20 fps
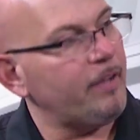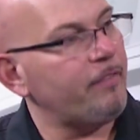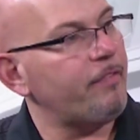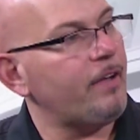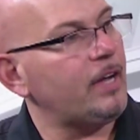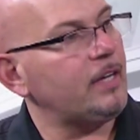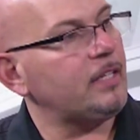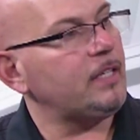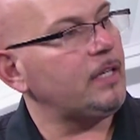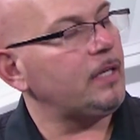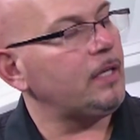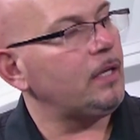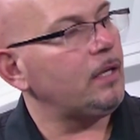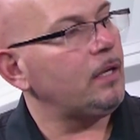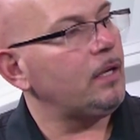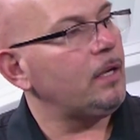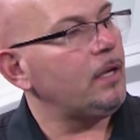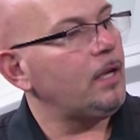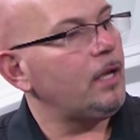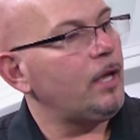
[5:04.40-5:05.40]
affected.
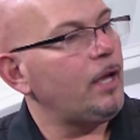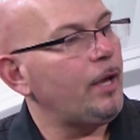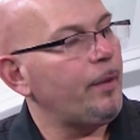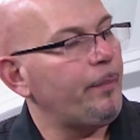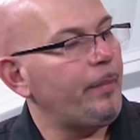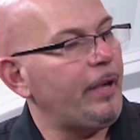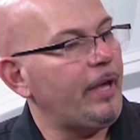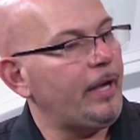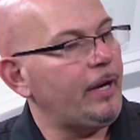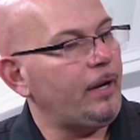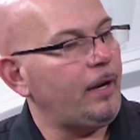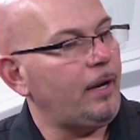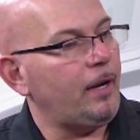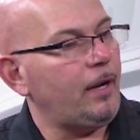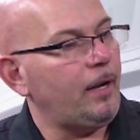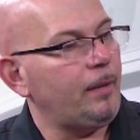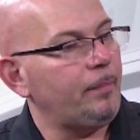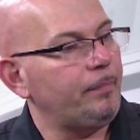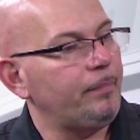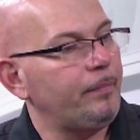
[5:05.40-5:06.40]
But
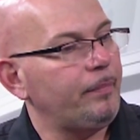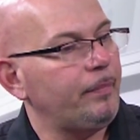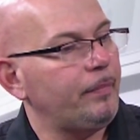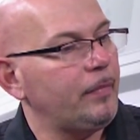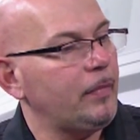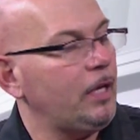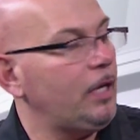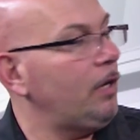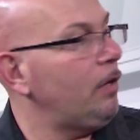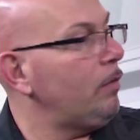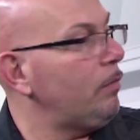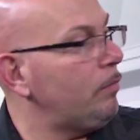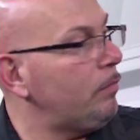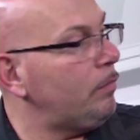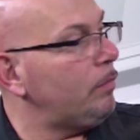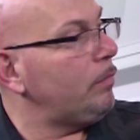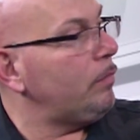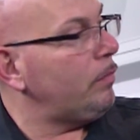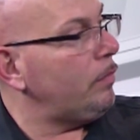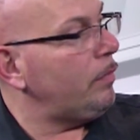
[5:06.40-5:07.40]
you know,
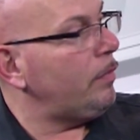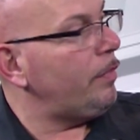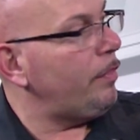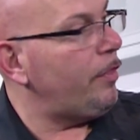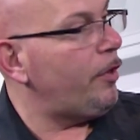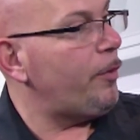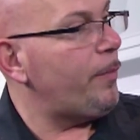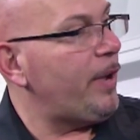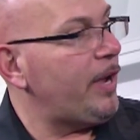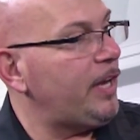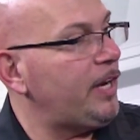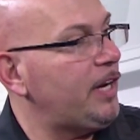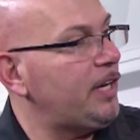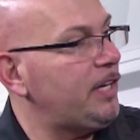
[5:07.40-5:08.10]
they're making a